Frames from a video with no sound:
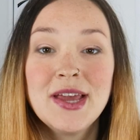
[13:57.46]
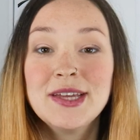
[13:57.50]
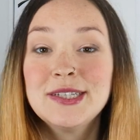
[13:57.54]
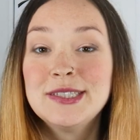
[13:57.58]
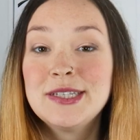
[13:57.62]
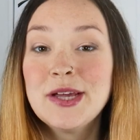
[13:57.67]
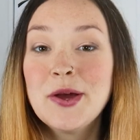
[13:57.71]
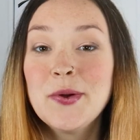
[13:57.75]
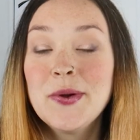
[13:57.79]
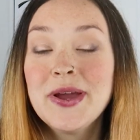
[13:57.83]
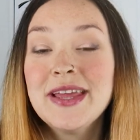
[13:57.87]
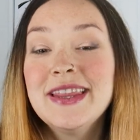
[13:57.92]

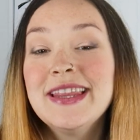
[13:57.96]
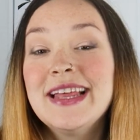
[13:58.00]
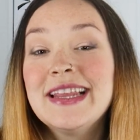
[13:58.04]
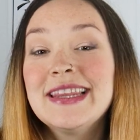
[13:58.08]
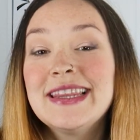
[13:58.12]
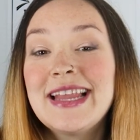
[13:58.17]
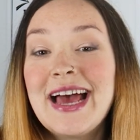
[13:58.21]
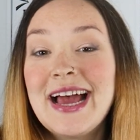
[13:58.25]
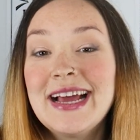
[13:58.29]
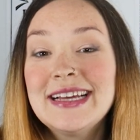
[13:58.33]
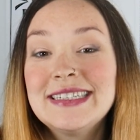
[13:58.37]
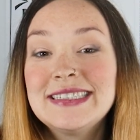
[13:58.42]
So in the
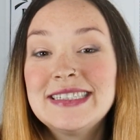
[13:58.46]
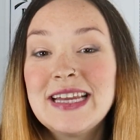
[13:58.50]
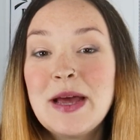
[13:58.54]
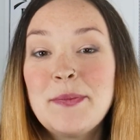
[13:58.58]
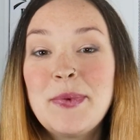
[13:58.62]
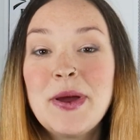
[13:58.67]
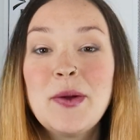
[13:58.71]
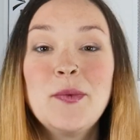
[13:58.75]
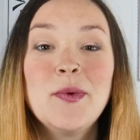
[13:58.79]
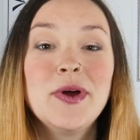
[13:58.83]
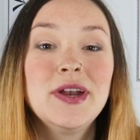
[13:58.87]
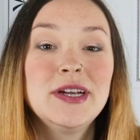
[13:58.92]
last
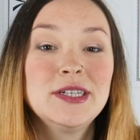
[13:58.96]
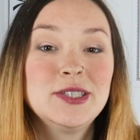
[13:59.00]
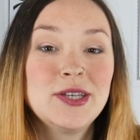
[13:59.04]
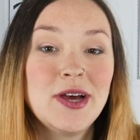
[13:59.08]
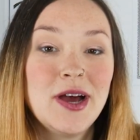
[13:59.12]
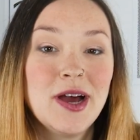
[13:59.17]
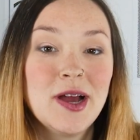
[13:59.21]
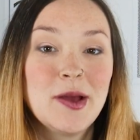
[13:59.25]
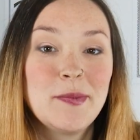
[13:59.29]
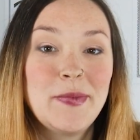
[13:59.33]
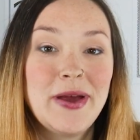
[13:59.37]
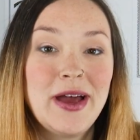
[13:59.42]
step I want to
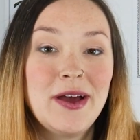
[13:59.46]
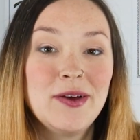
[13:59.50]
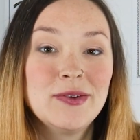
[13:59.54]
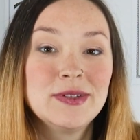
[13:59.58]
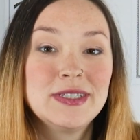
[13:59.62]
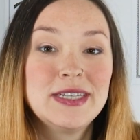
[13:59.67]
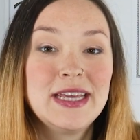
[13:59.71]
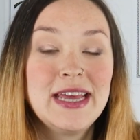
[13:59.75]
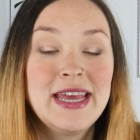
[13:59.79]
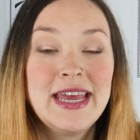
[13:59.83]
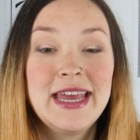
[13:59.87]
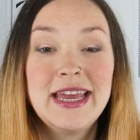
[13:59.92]
talk
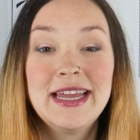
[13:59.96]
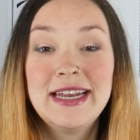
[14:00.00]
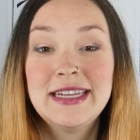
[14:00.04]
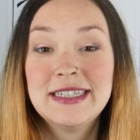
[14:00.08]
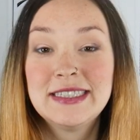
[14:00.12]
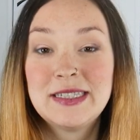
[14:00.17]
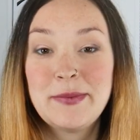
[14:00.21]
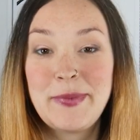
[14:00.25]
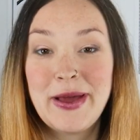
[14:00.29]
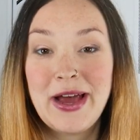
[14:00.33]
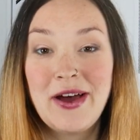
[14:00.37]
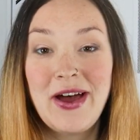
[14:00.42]
about, it
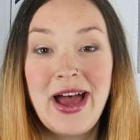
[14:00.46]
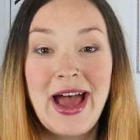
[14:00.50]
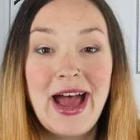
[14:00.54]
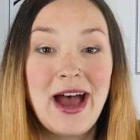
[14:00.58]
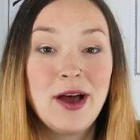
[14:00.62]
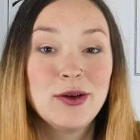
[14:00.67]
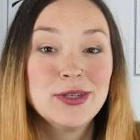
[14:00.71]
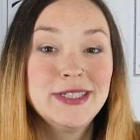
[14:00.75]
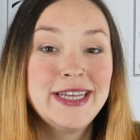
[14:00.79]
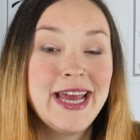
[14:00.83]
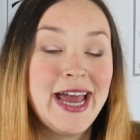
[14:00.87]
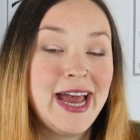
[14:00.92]
is about
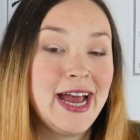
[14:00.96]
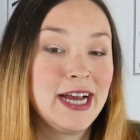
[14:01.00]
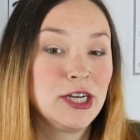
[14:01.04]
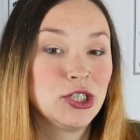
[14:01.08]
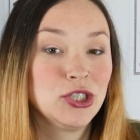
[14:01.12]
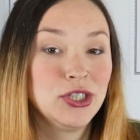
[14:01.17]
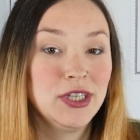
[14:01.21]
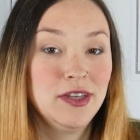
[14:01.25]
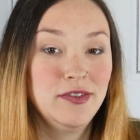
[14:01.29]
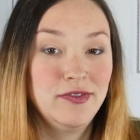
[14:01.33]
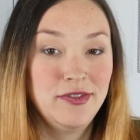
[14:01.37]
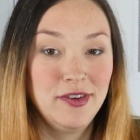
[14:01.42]
how to
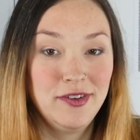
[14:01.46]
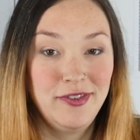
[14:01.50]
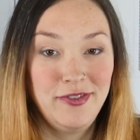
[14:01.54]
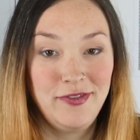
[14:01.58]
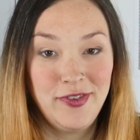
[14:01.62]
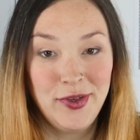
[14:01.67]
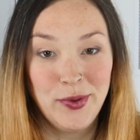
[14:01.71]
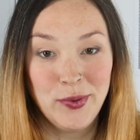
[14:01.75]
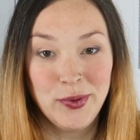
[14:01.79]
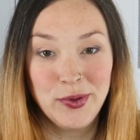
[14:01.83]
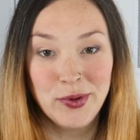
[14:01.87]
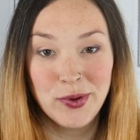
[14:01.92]
actually
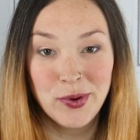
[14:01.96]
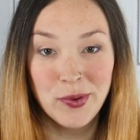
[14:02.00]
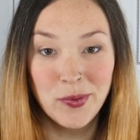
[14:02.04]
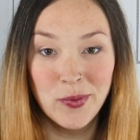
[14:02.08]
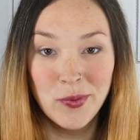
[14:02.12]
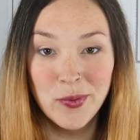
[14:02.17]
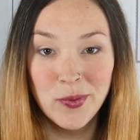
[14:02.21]
fulfill your